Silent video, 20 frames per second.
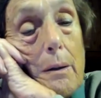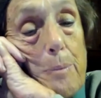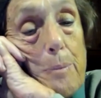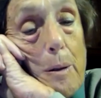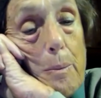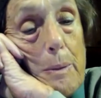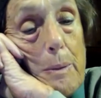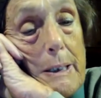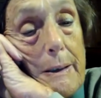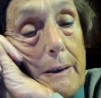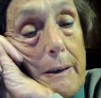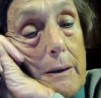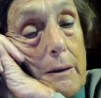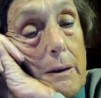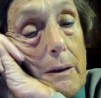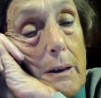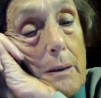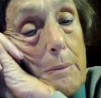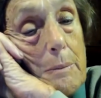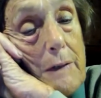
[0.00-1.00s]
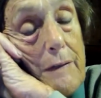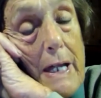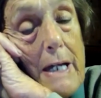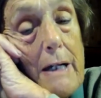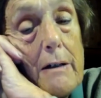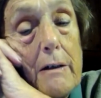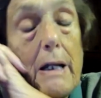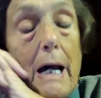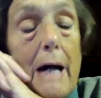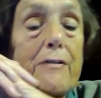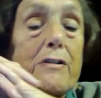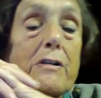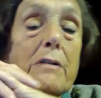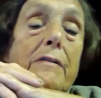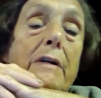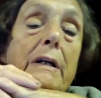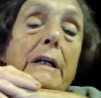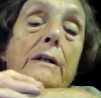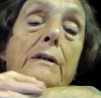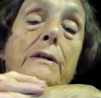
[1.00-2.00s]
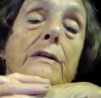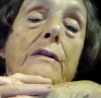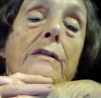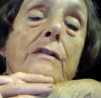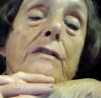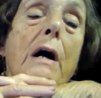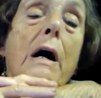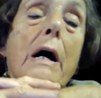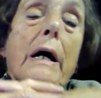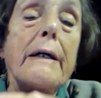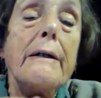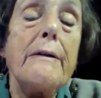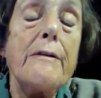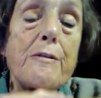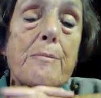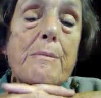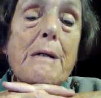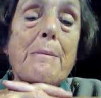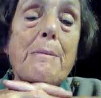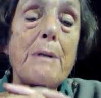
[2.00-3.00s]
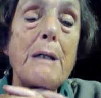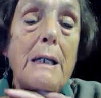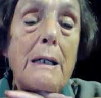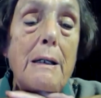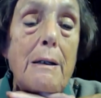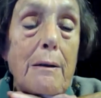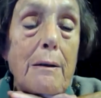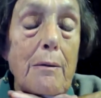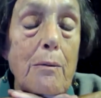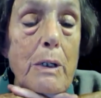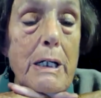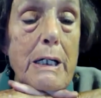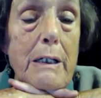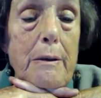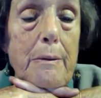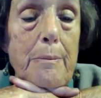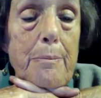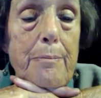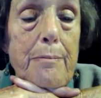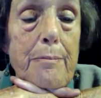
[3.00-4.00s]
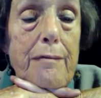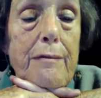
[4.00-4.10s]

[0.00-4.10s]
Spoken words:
probably, I mean, if they could have some very good designs, maybe we could,